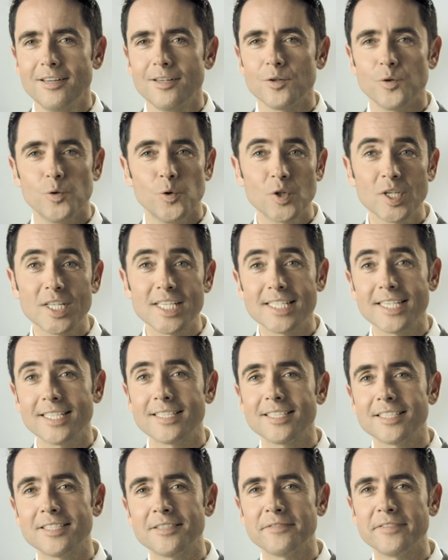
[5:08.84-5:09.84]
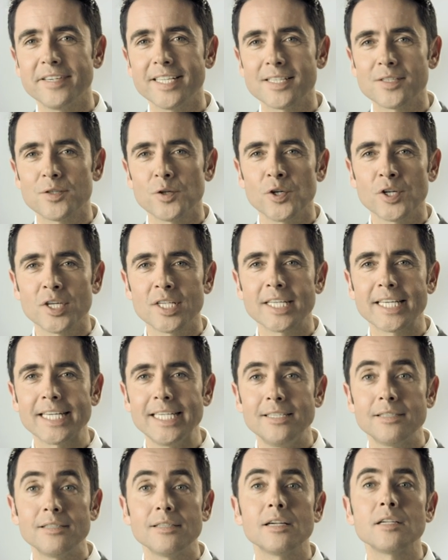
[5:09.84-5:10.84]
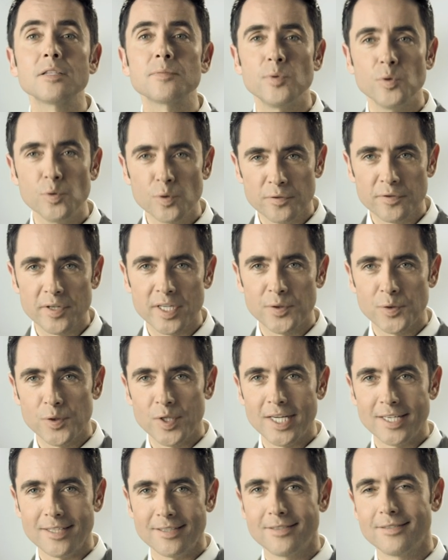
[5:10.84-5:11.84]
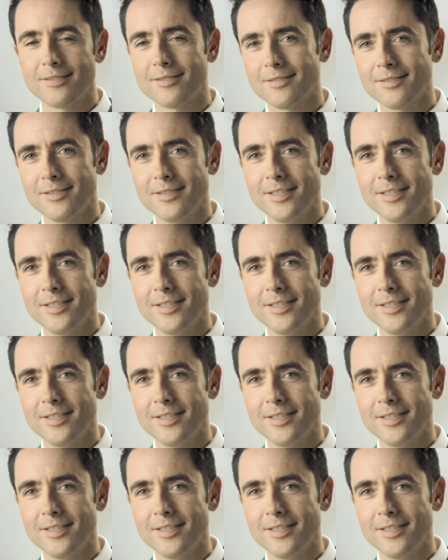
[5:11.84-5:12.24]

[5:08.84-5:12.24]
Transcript: Polyunsaturated fatty acids make the blood thinner.